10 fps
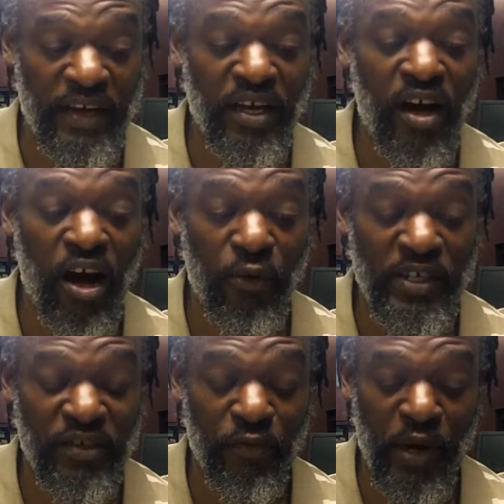The
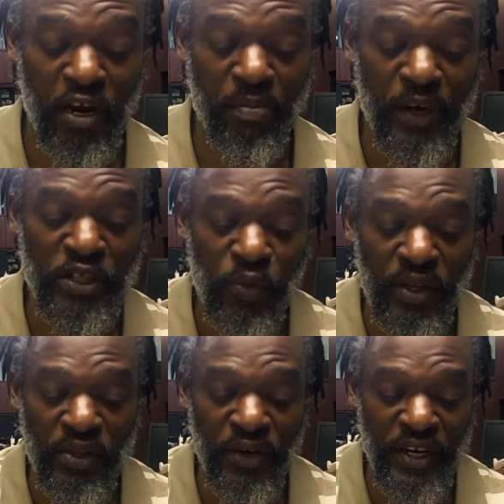Conquest of America, page
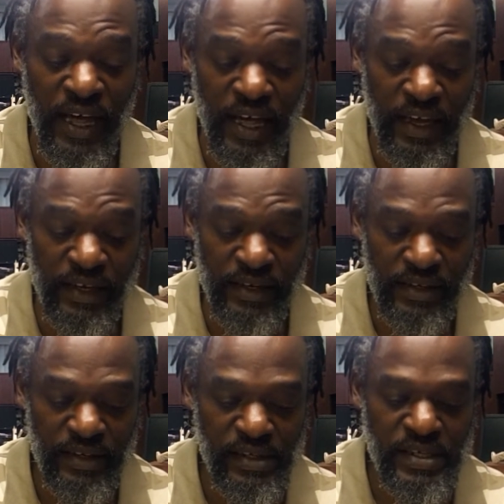139.
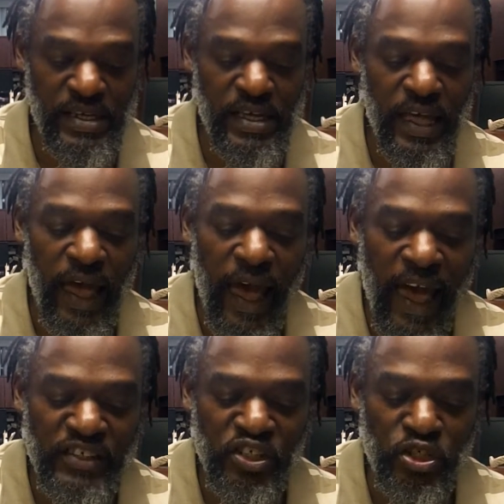
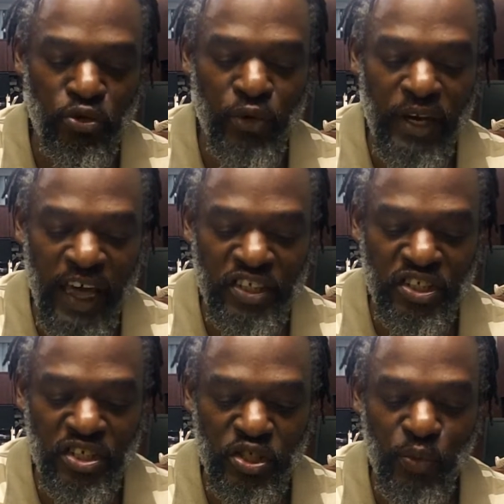As to
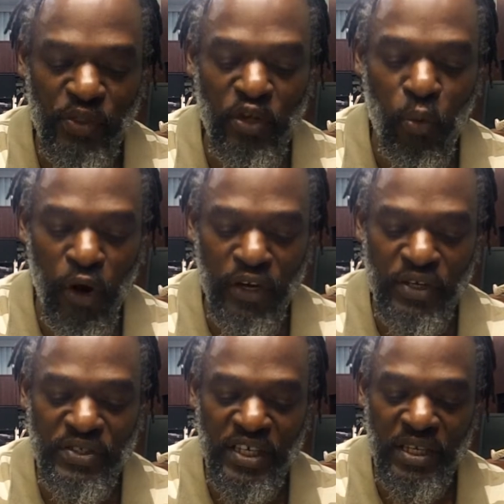relations with the
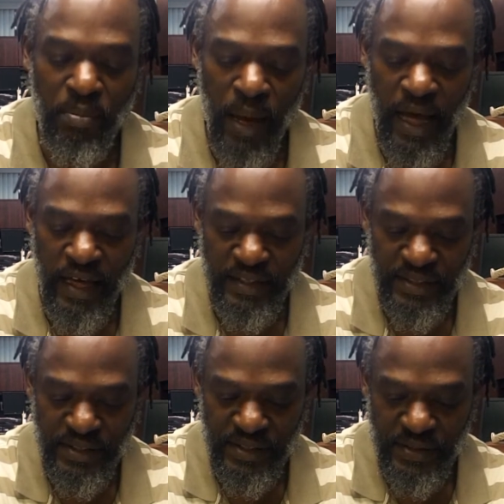workers in the
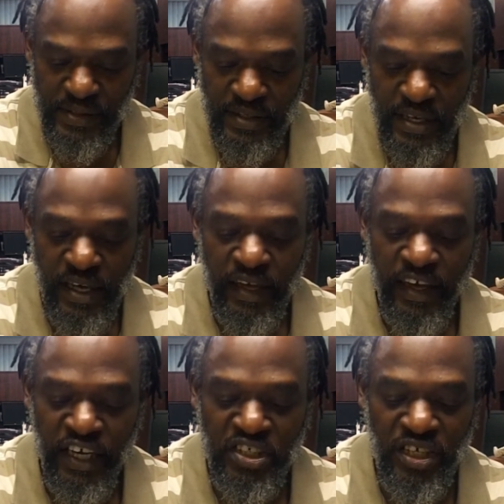mines,
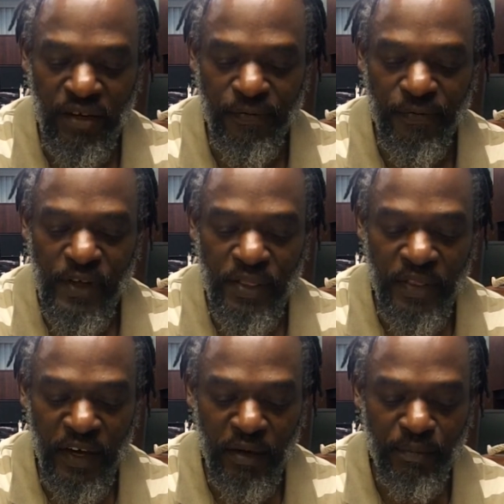each of
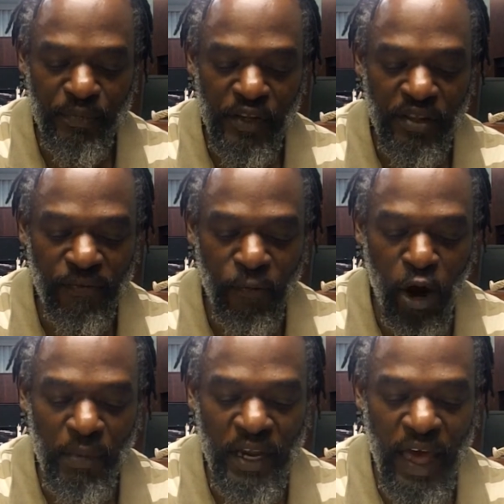them, the
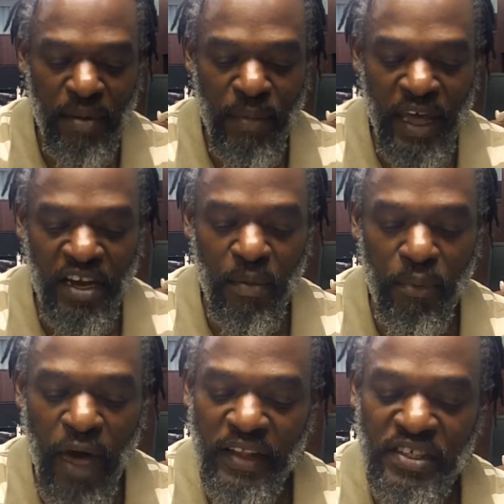foreman had made it a
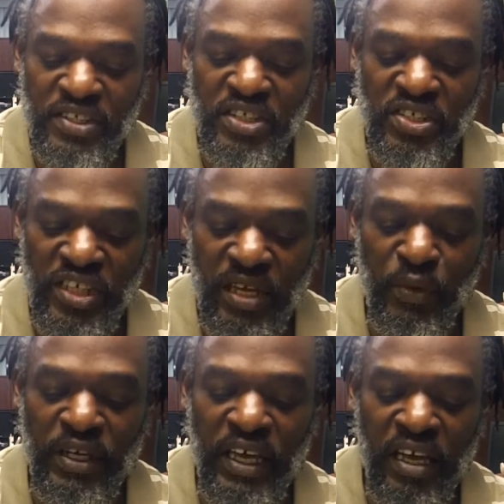practice to sleep
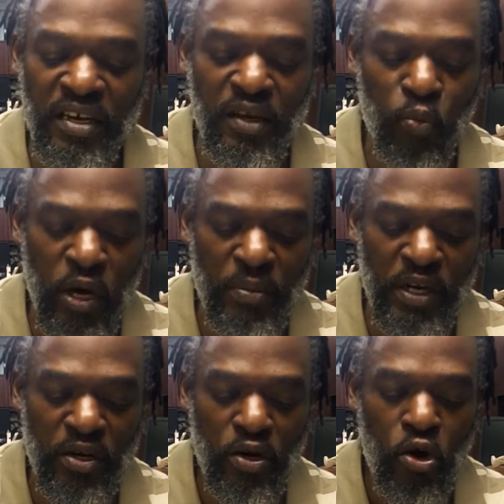with the Indian
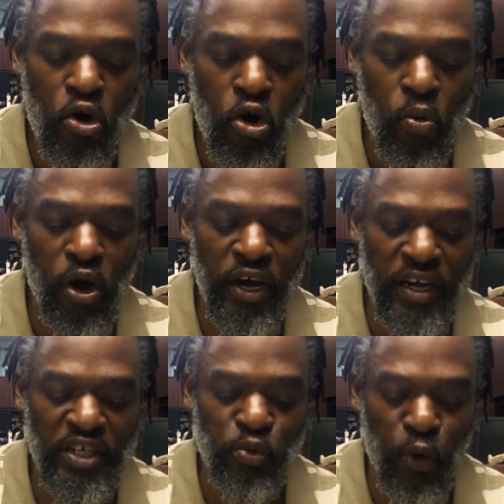women who were in
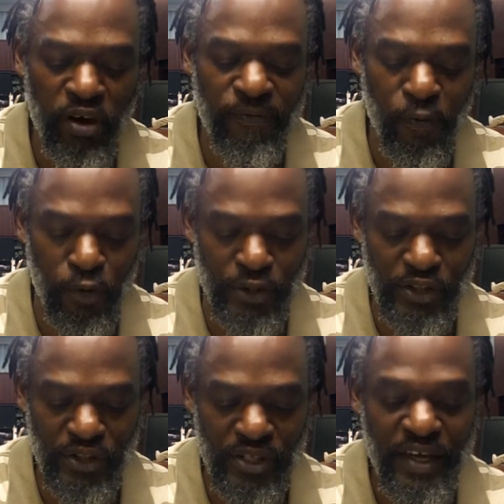his
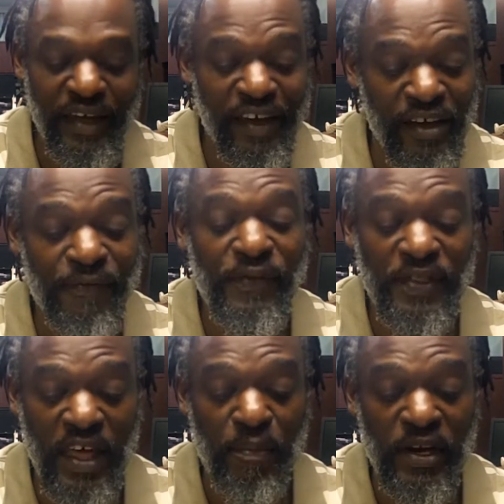workforce, if
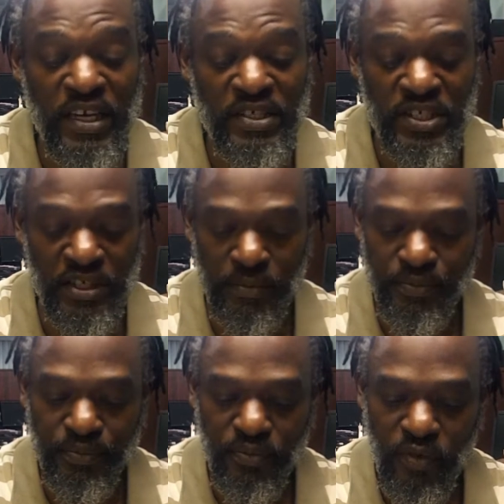they pleased him,
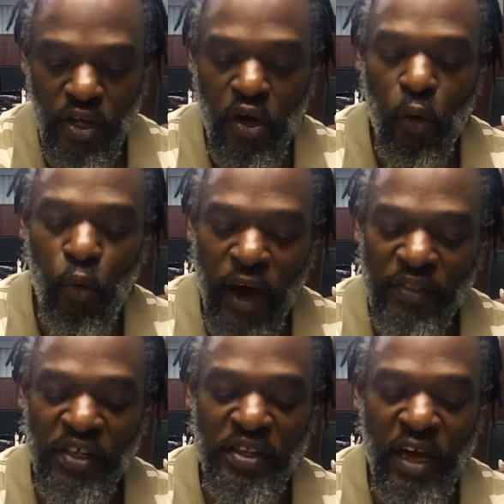
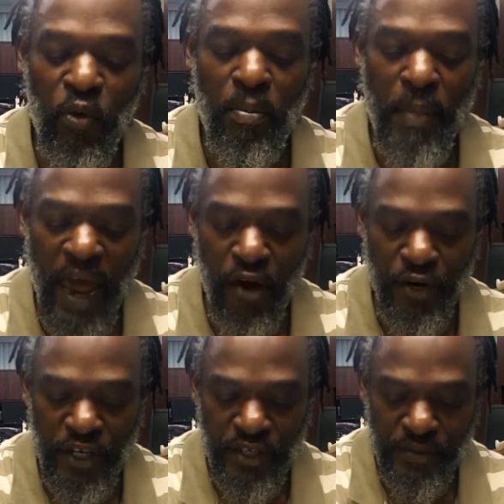whether they were
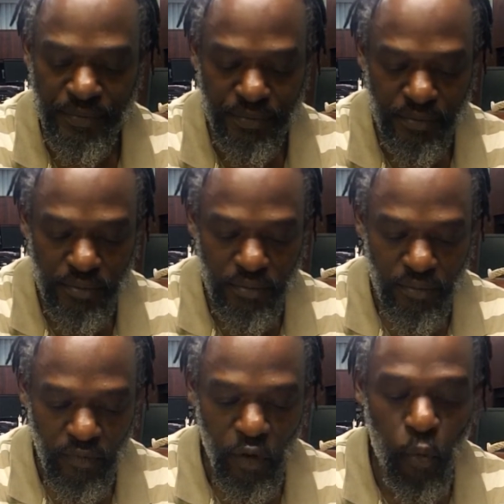married
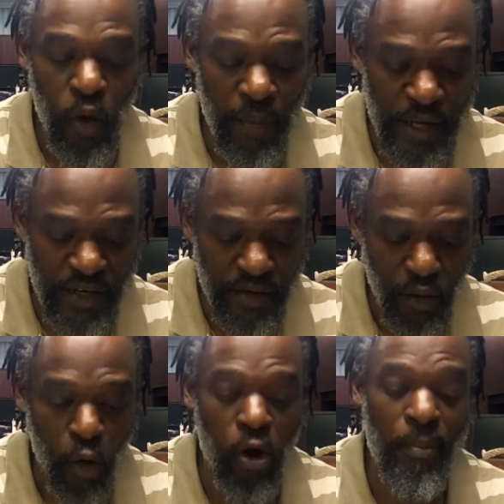women
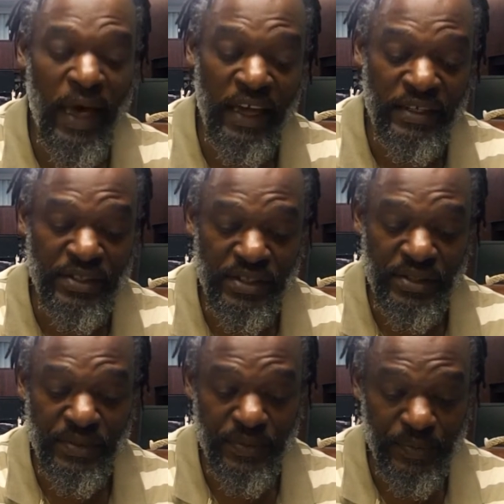or maidens.
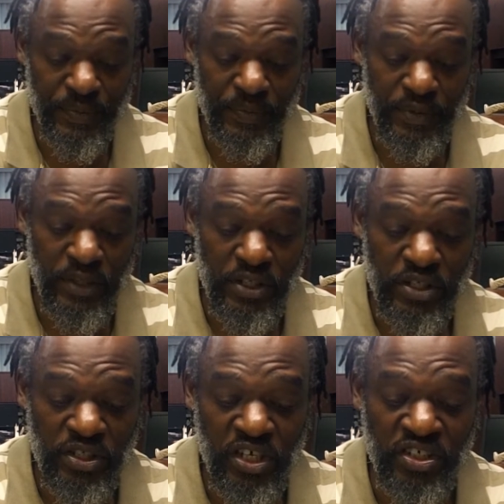
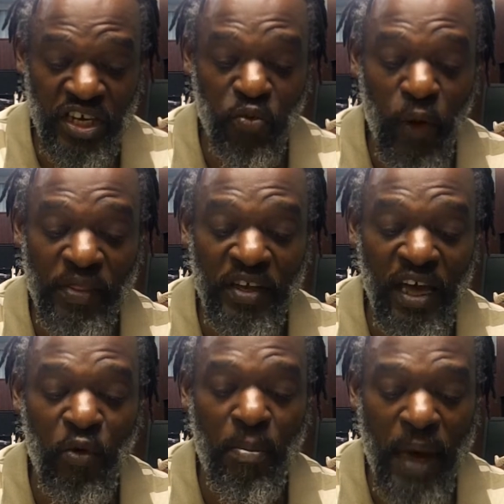So it said, whether they
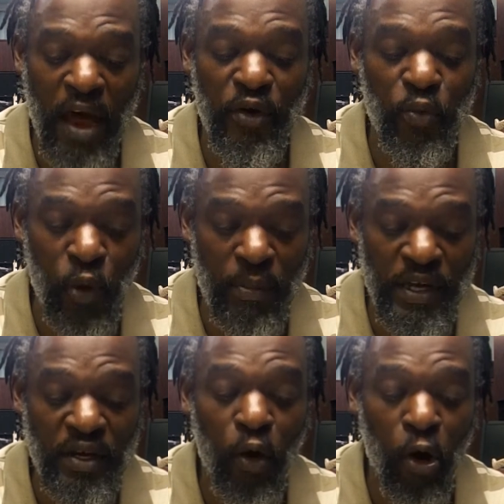were married
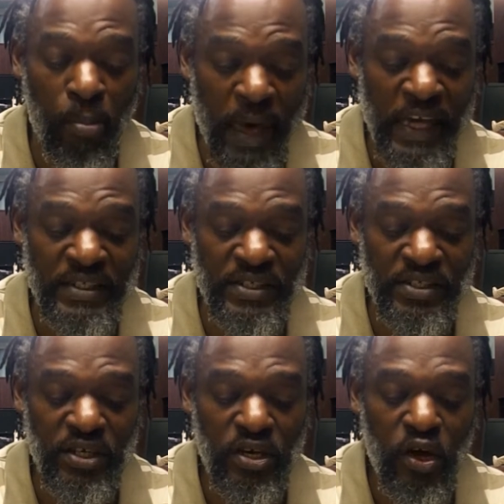women or maidens.
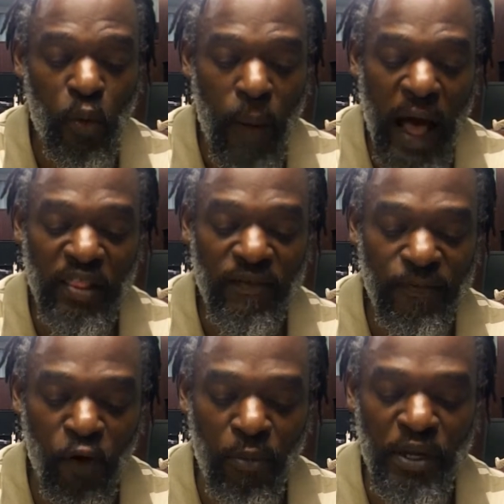While the
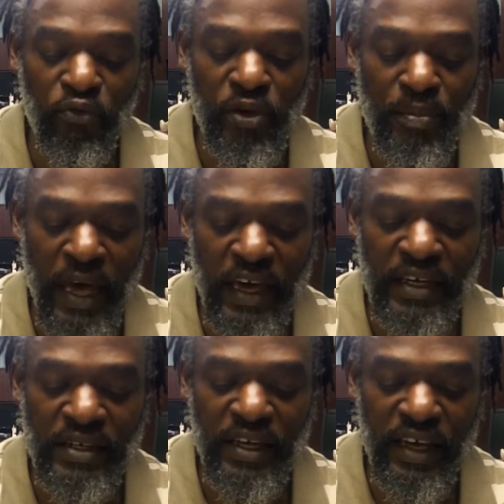foreman
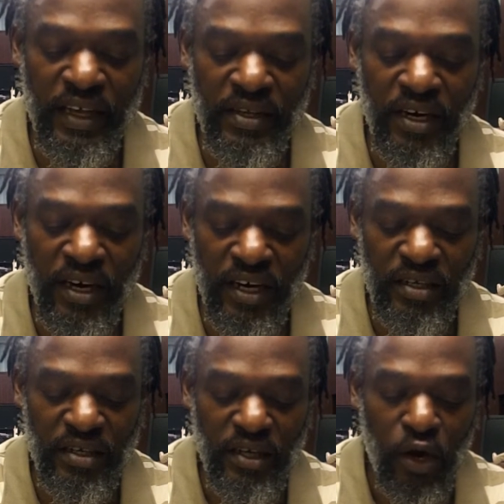remained in the hut
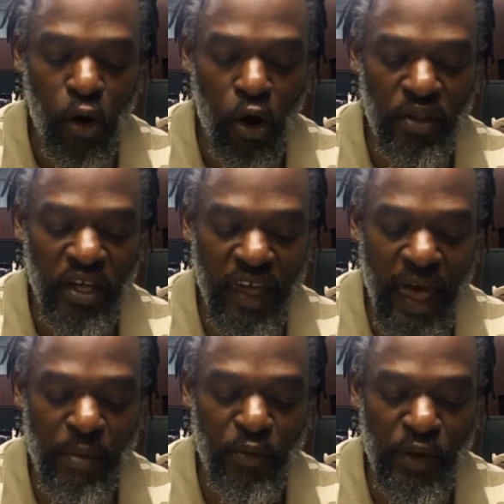or the
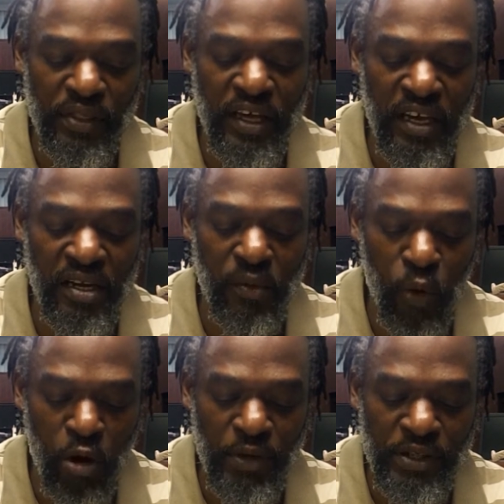cabin with the Indian
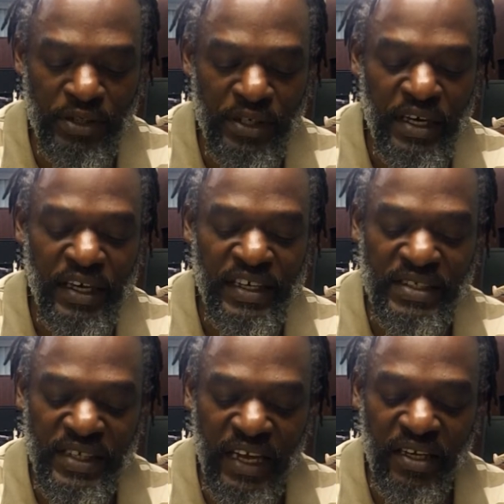woman, he
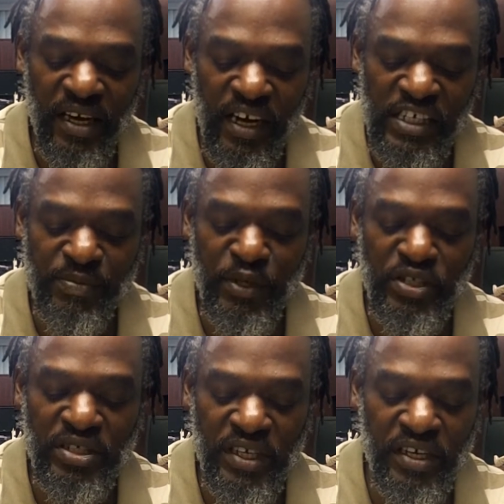sent the husband to
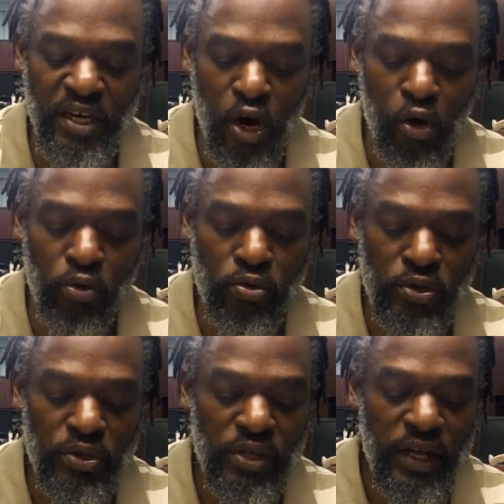dig gold
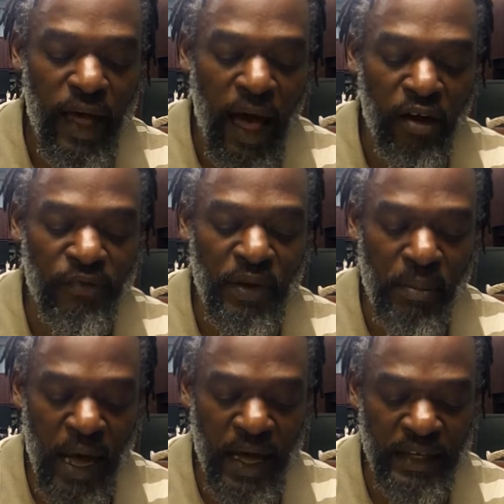out of the
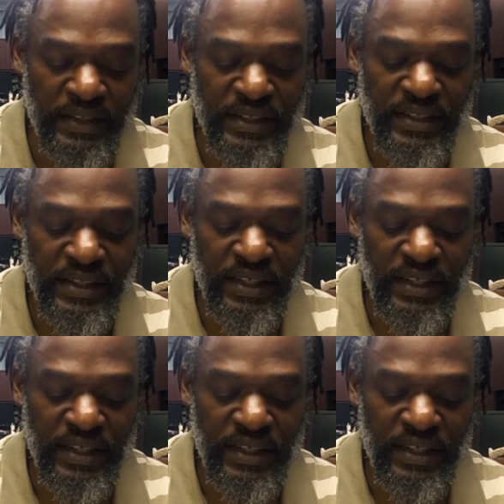mines.